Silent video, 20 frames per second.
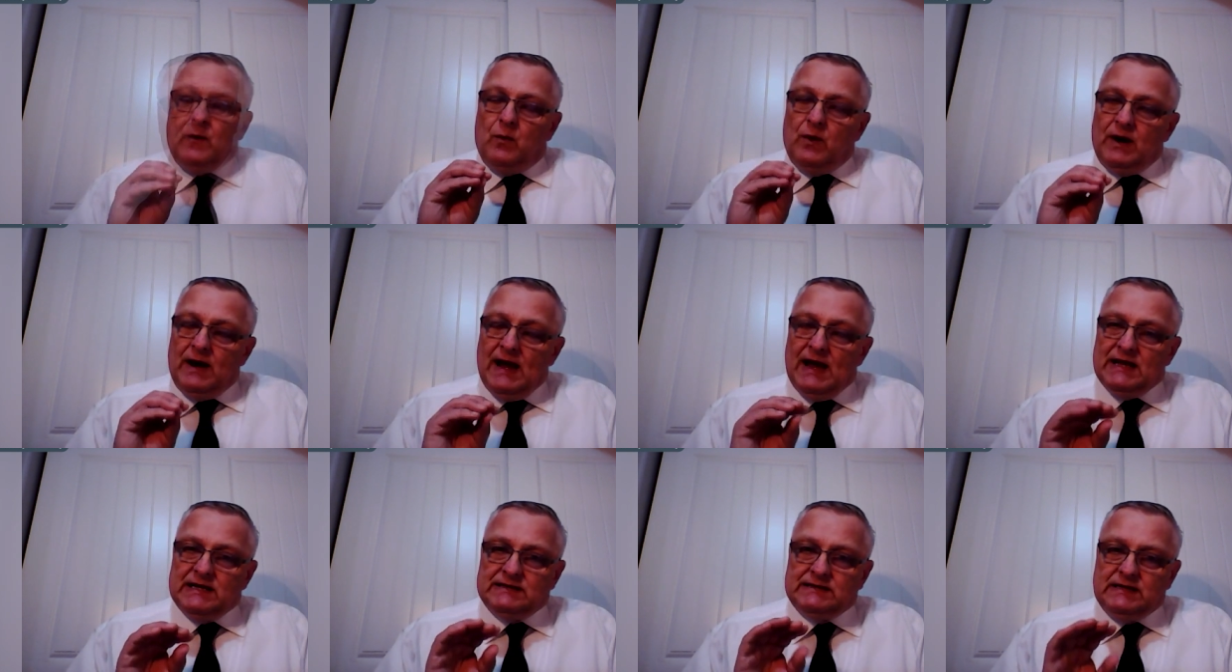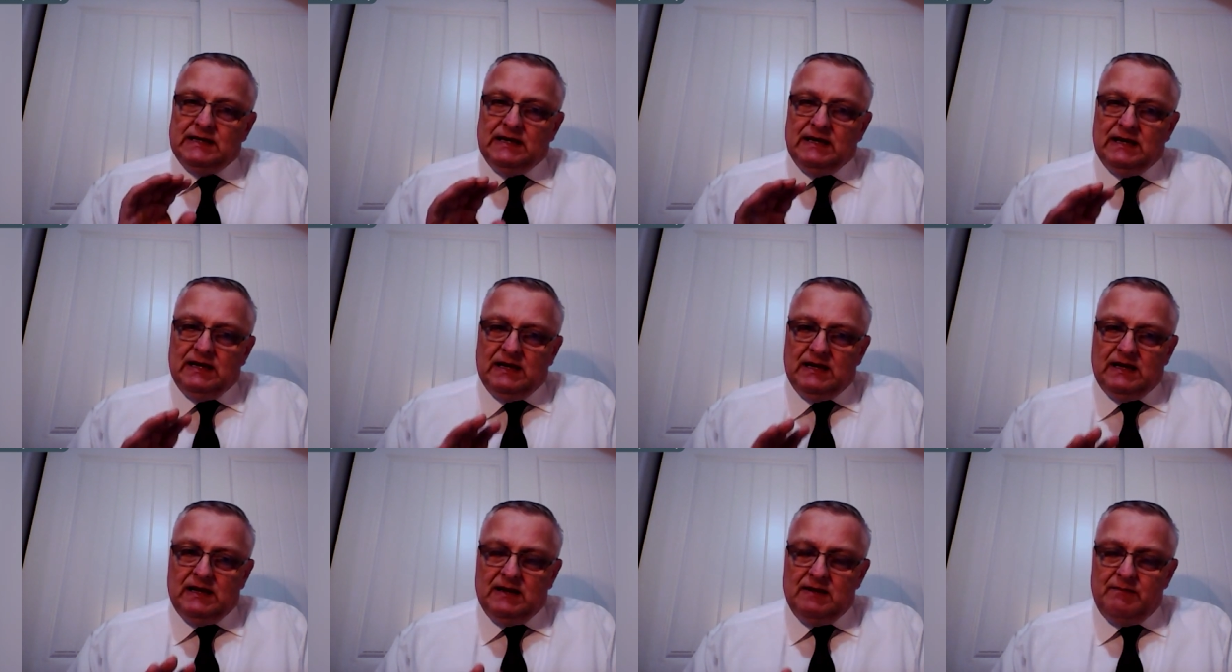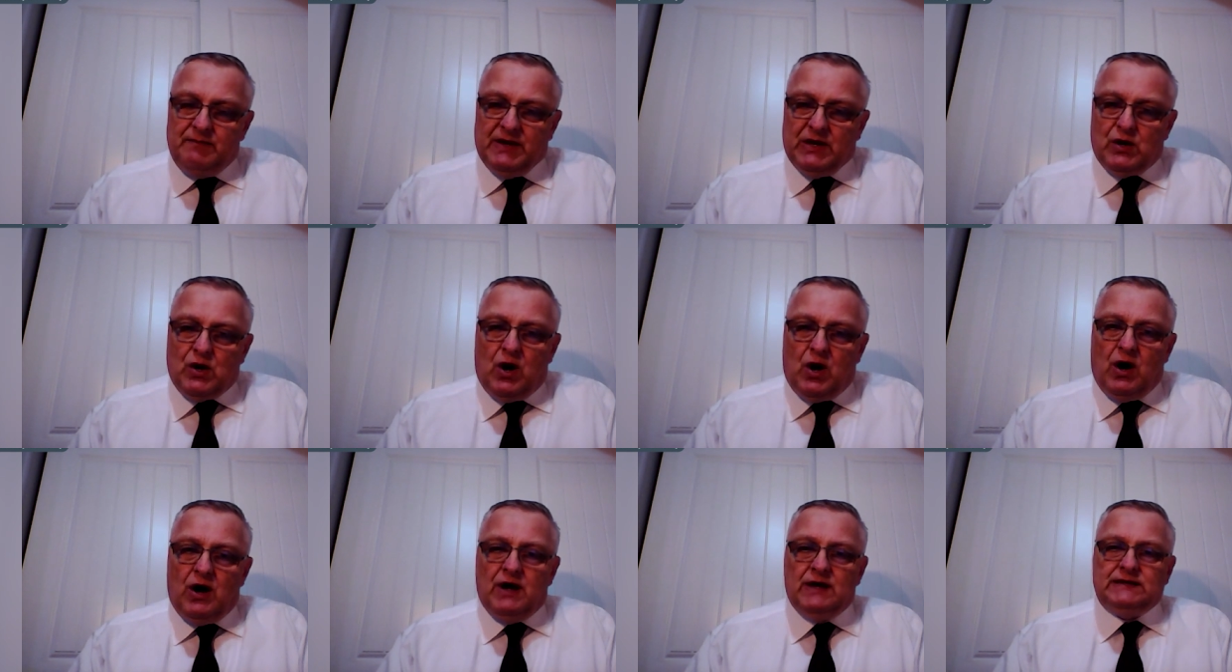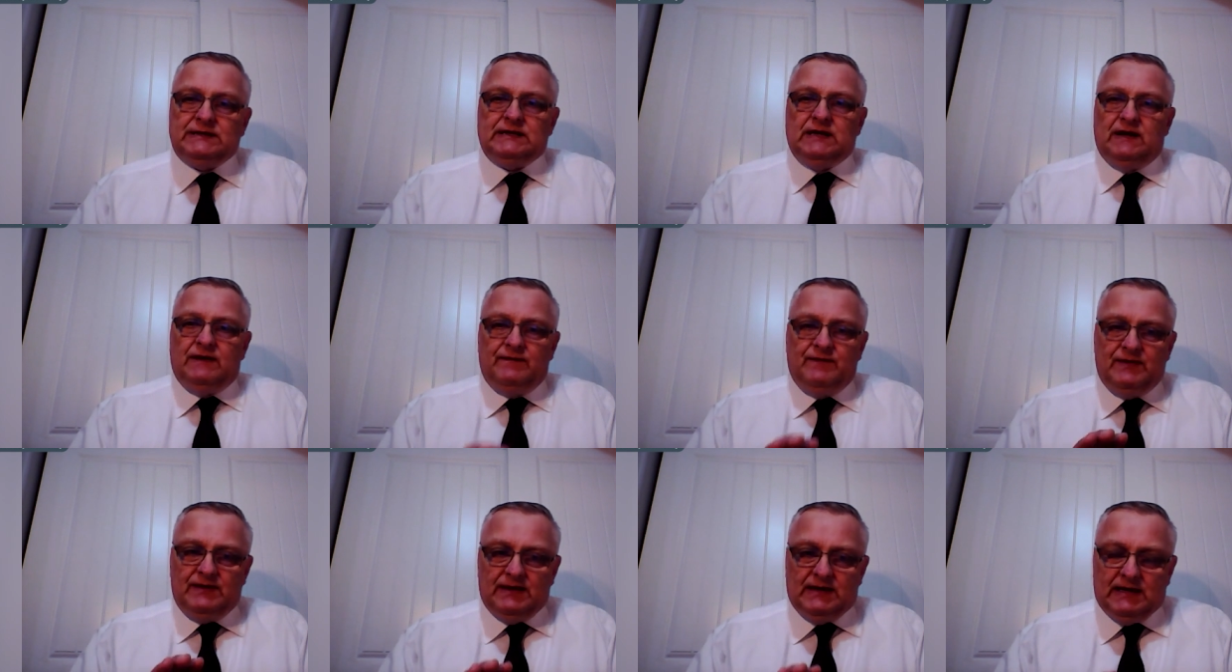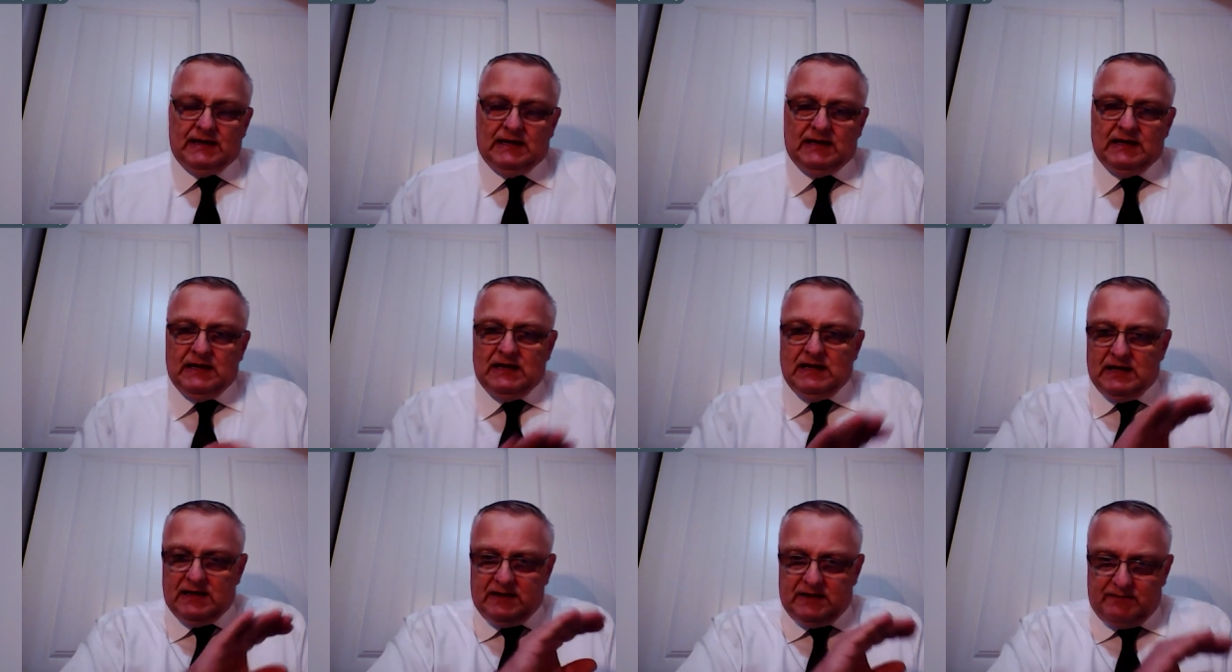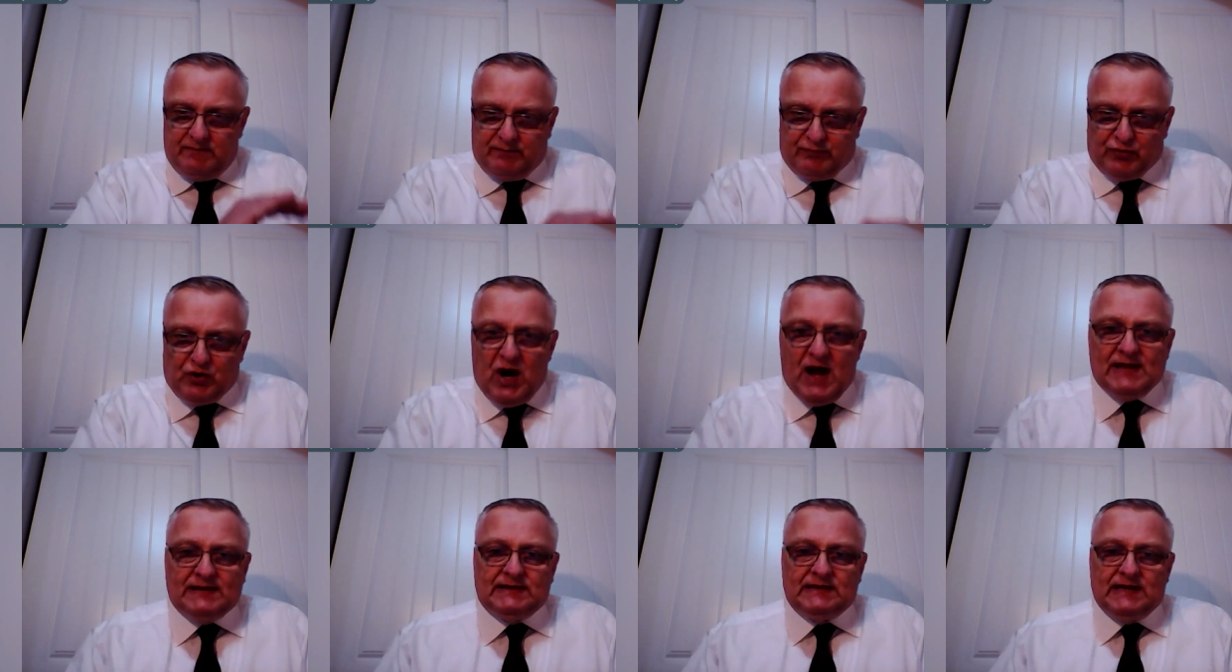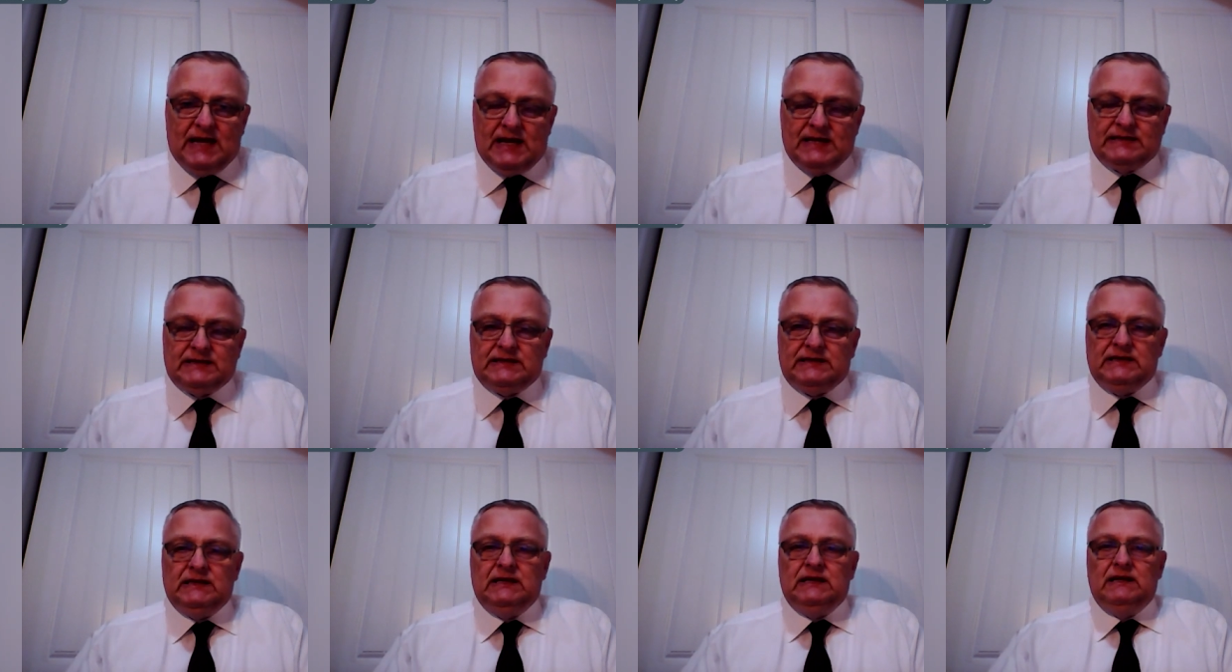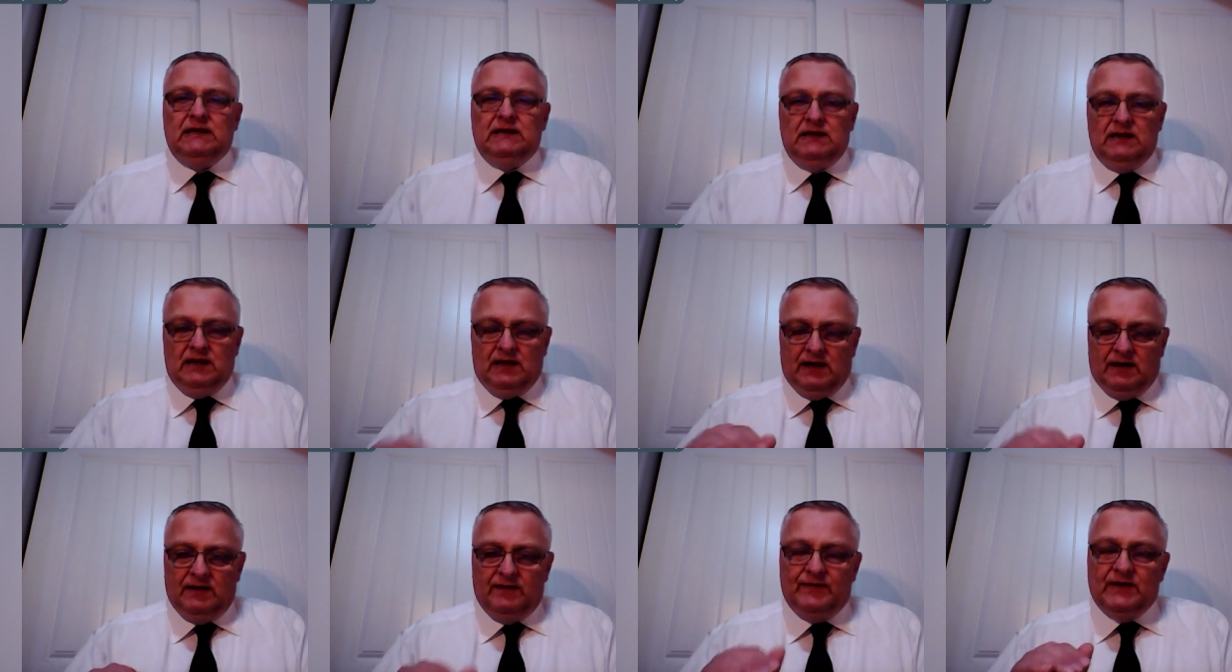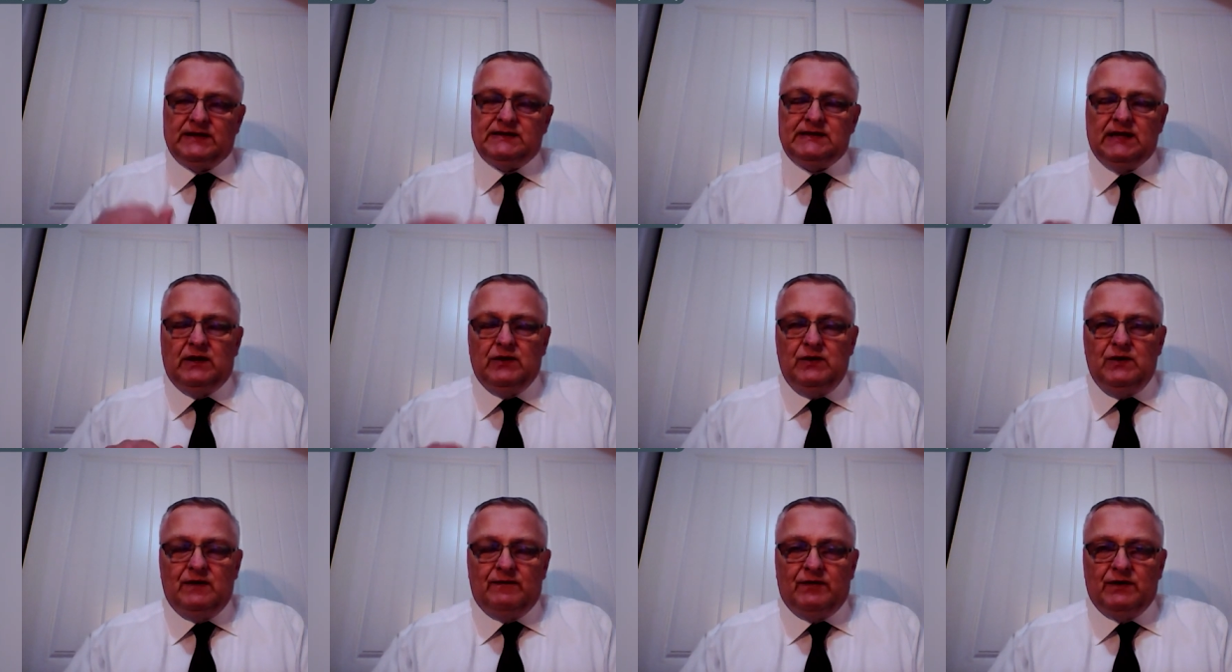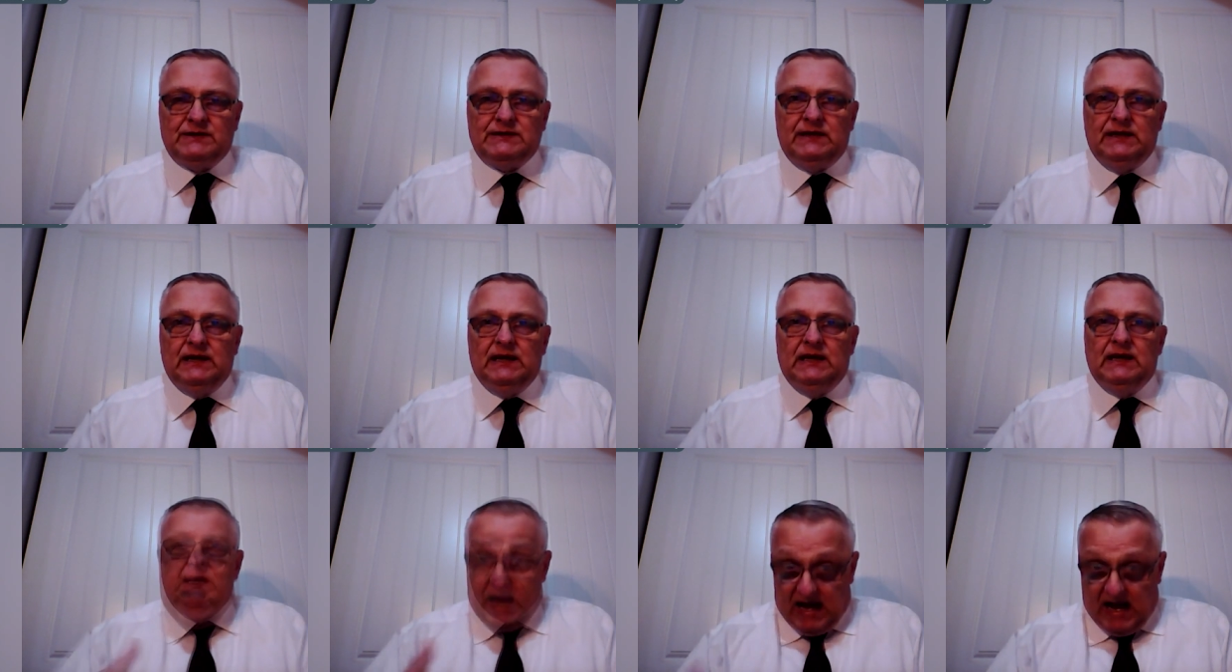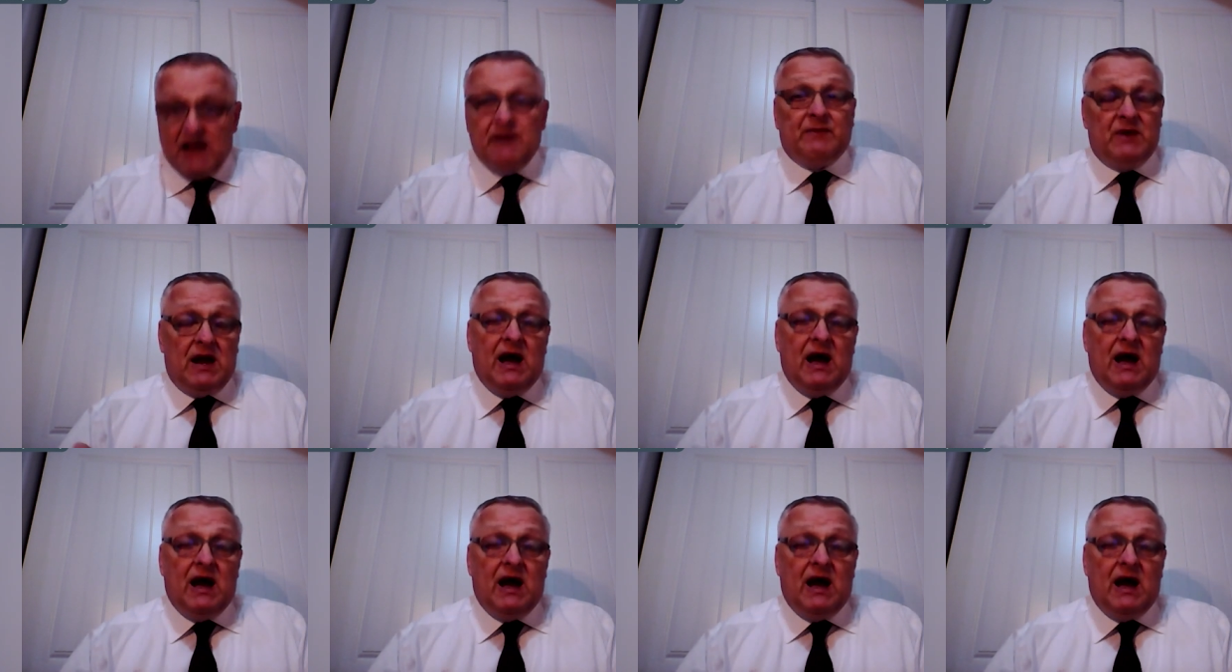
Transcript: Whereas because of the process of Excel University, I am